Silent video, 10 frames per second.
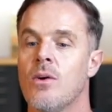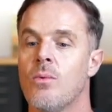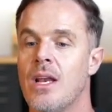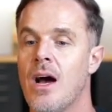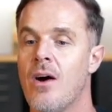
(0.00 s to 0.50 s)

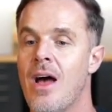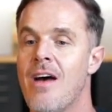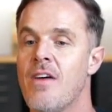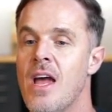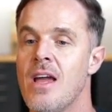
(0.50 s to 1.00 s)
We now
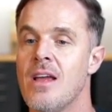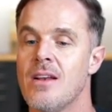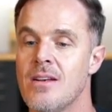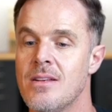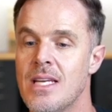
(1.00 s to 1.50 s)
have a
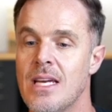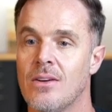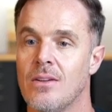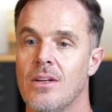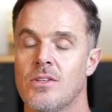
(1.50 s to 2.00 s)

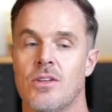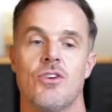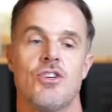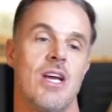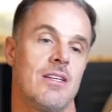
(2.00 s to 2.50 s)
deal
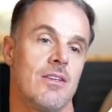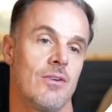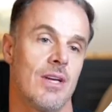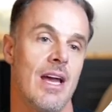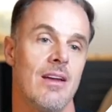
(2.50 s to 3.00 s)
associated,
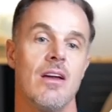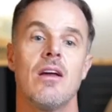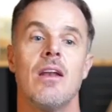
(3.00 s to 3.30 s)
okay?